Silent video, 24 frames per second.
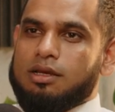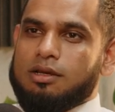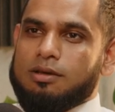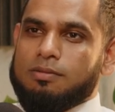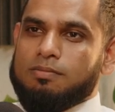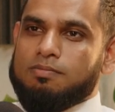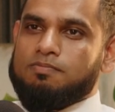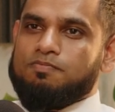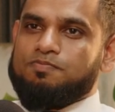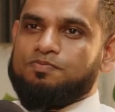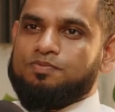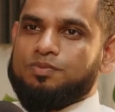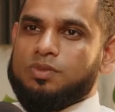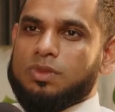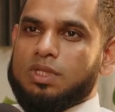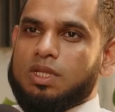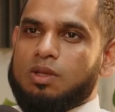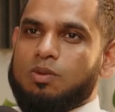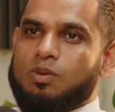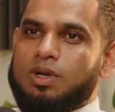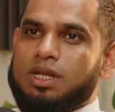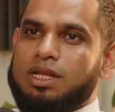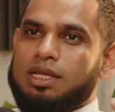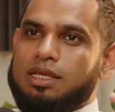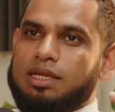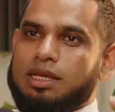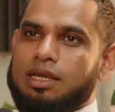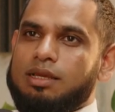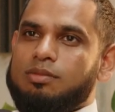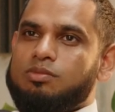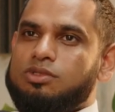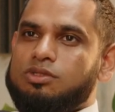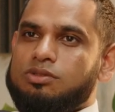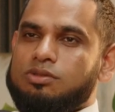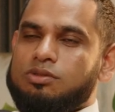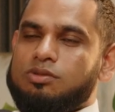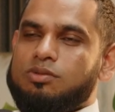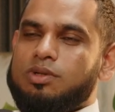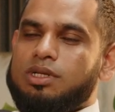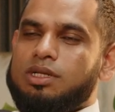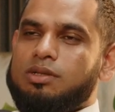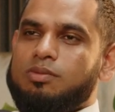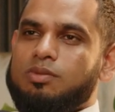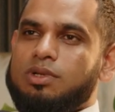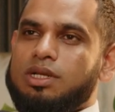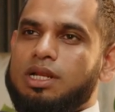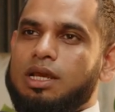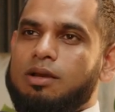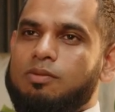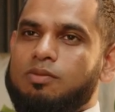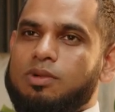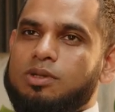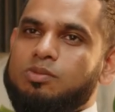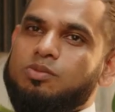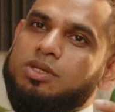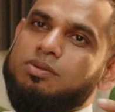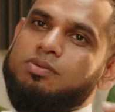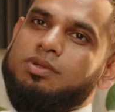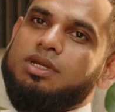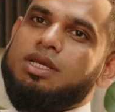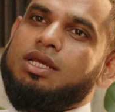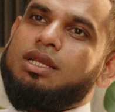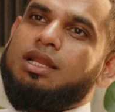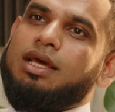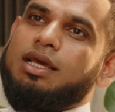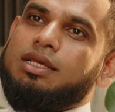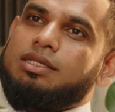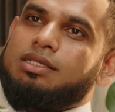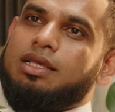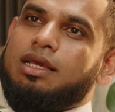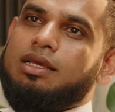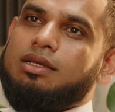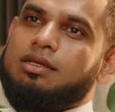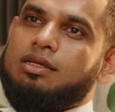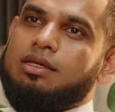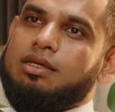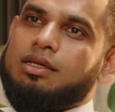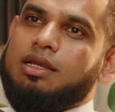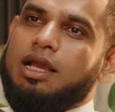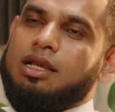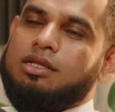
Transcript: Um, when it came to when when I when we realized like